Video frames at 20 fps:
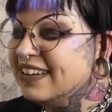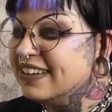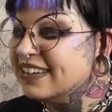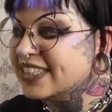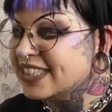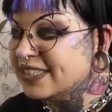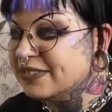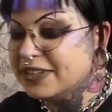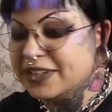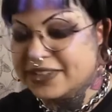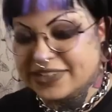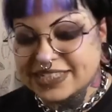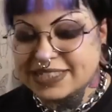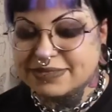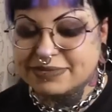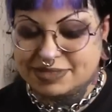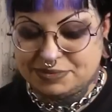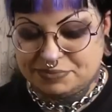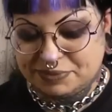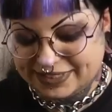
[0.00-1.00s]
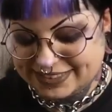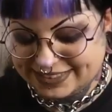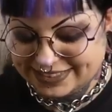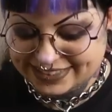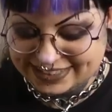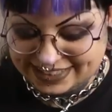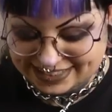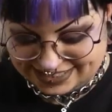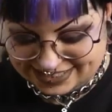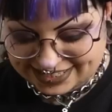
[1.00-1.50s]
got some Christmas presents
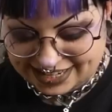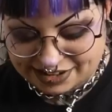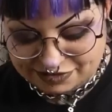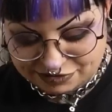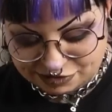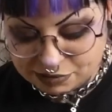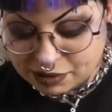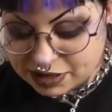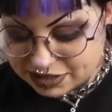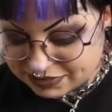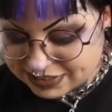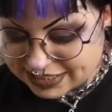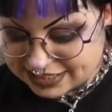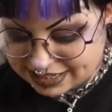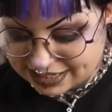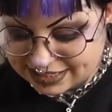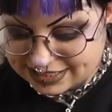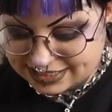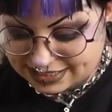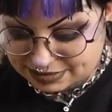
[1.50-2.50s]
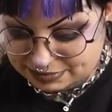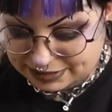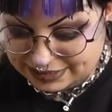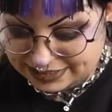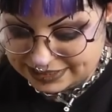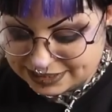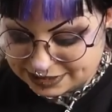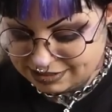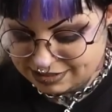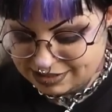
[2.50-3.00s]
yesterday from one of his
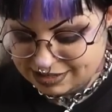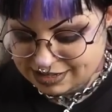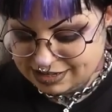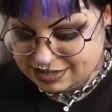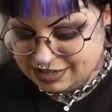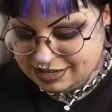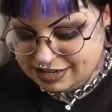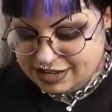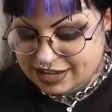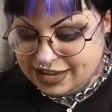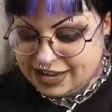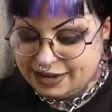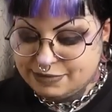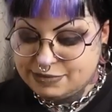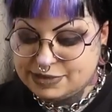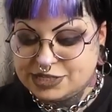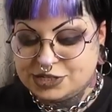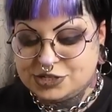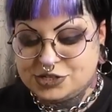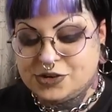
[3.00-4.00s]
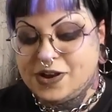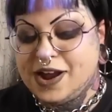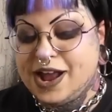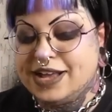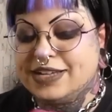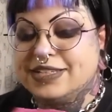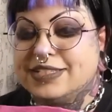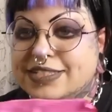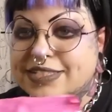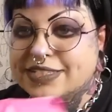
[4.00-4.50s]
customers. It was
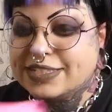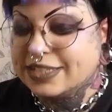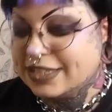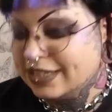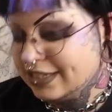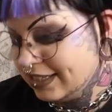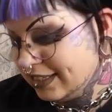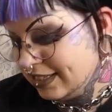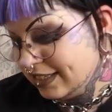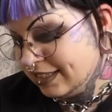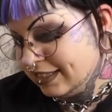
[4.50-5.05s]
addressed.